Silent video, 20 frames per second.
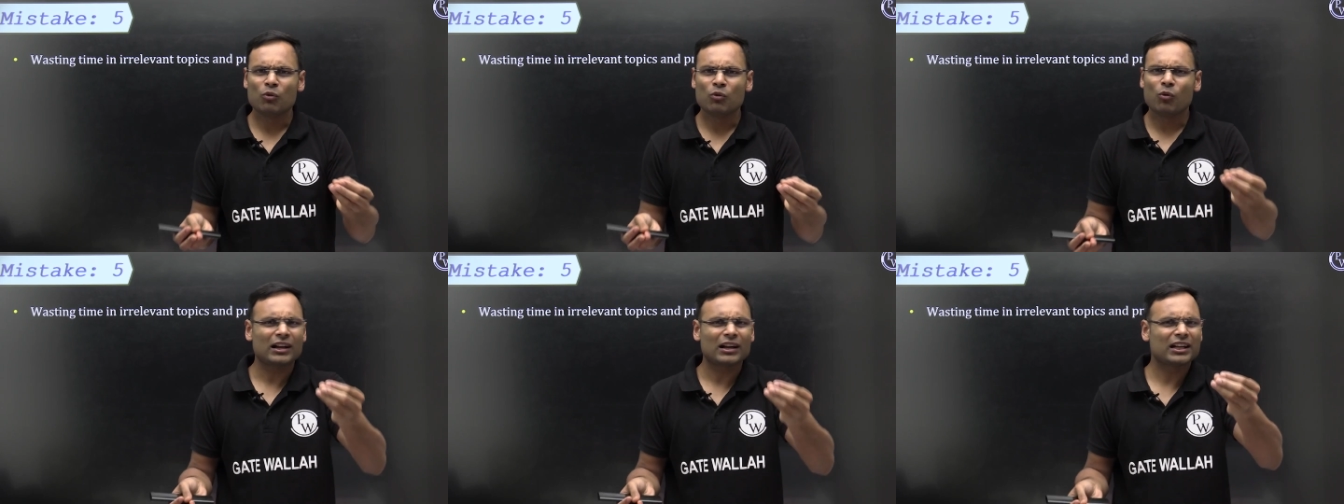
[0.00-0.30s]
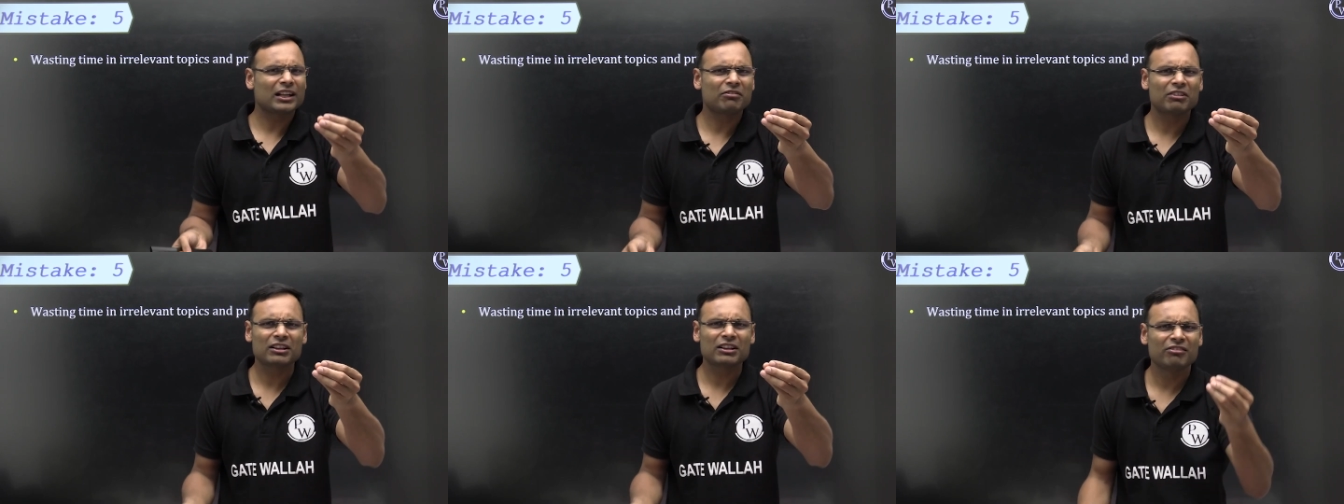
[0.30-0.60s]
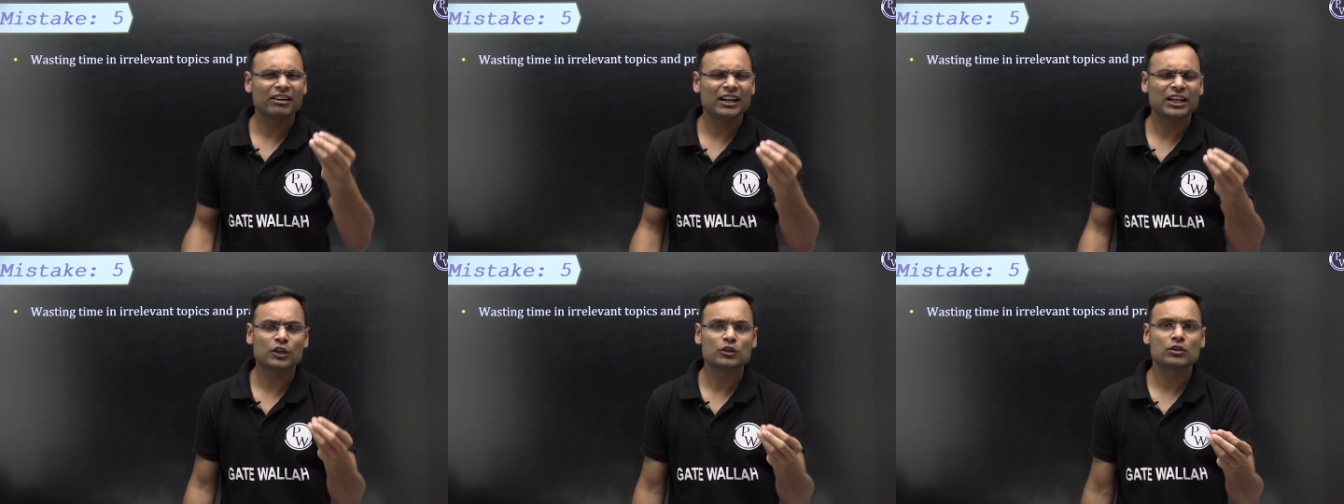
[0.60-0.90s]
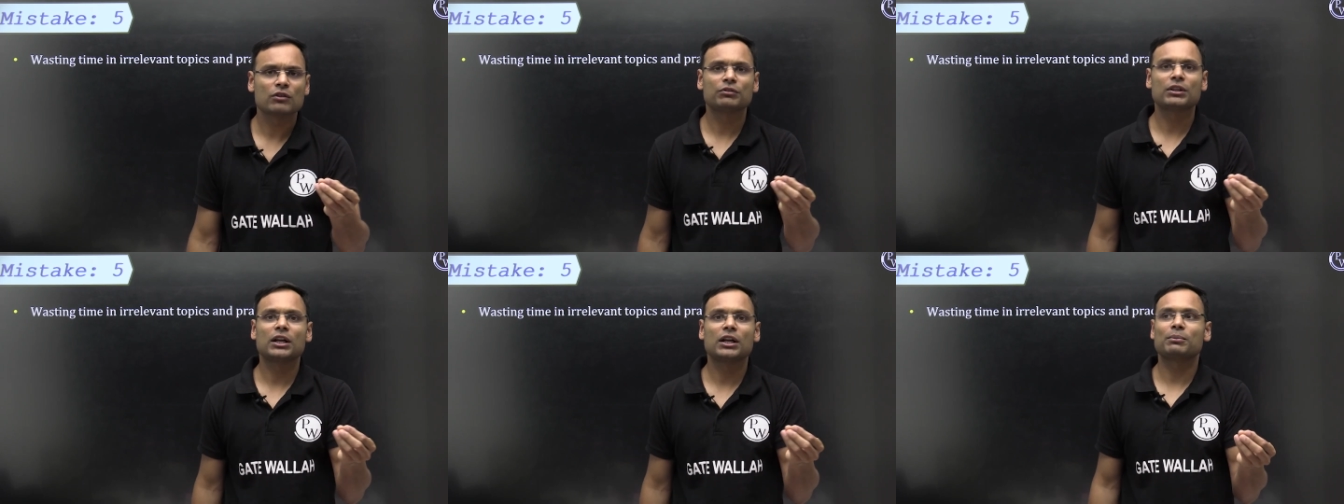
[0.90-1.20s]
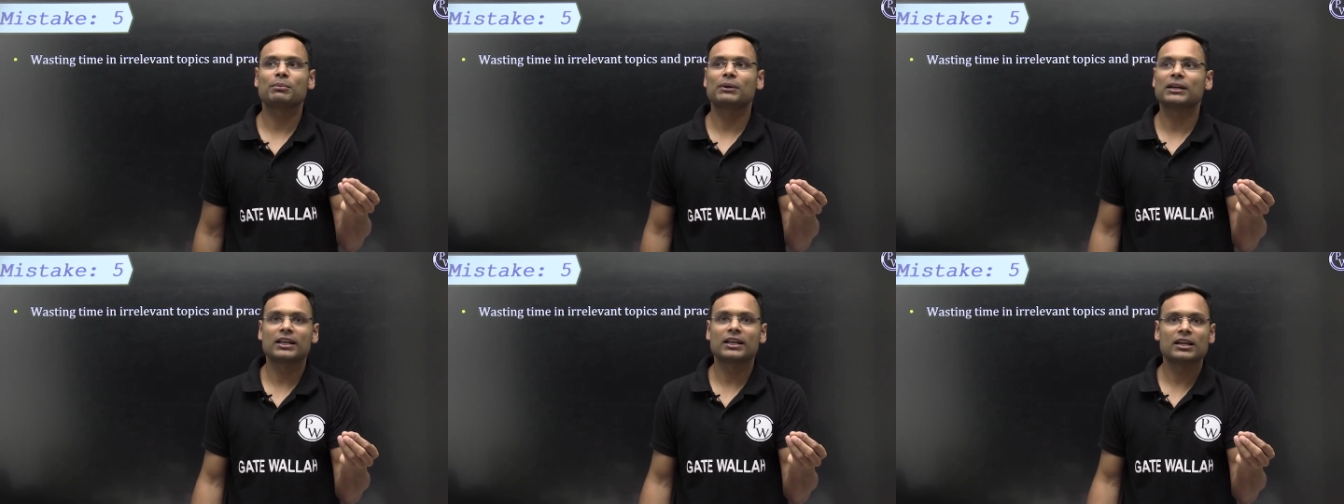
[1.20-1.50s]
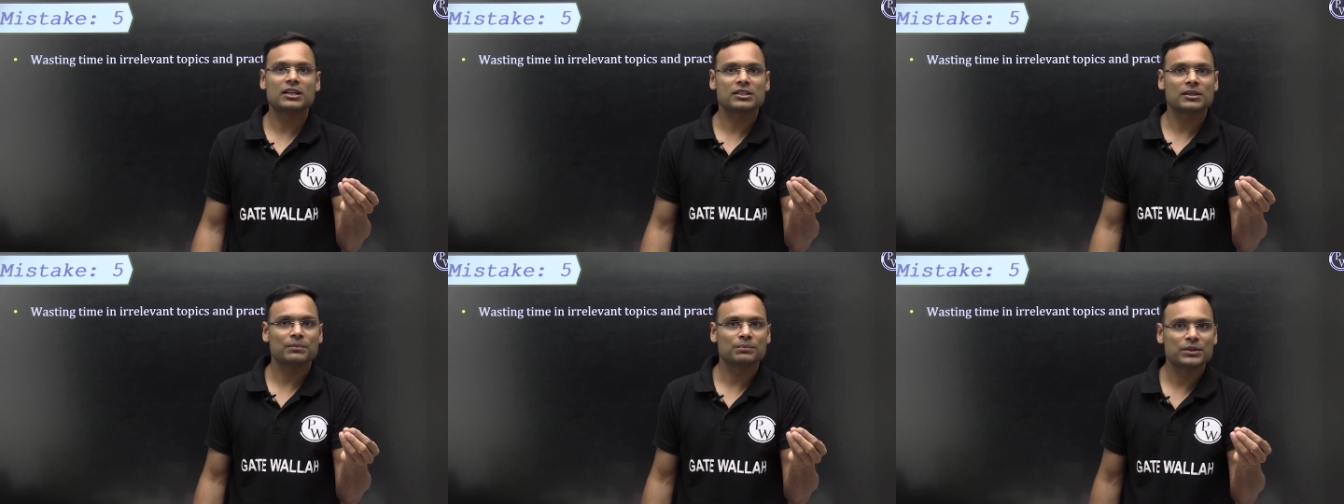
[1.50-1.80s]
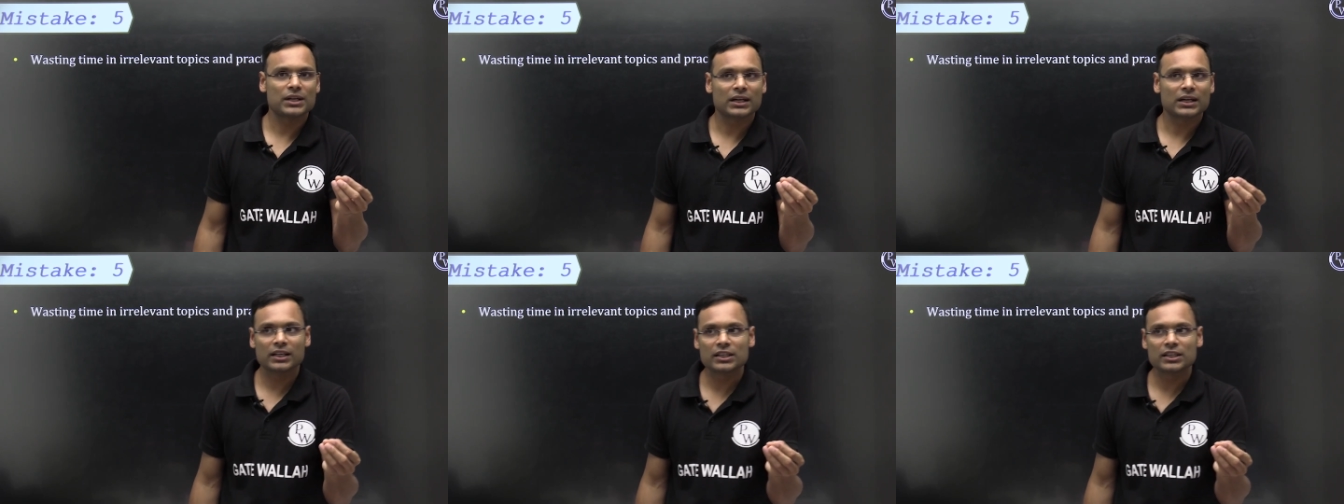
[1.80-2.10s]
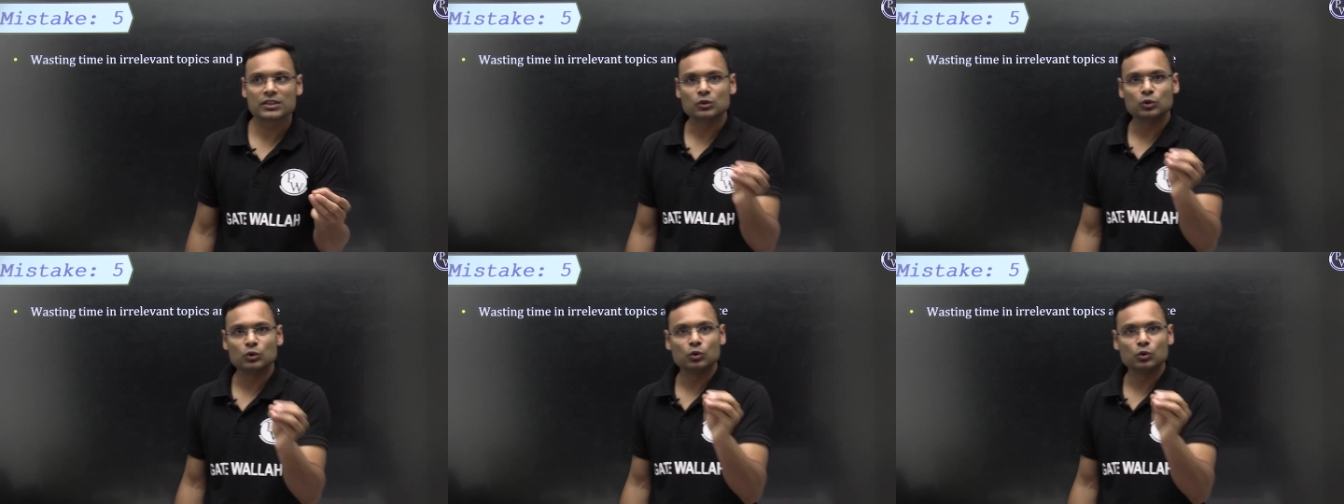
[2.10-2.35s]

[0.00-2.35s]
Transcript: whatever the weightage of that particular subject is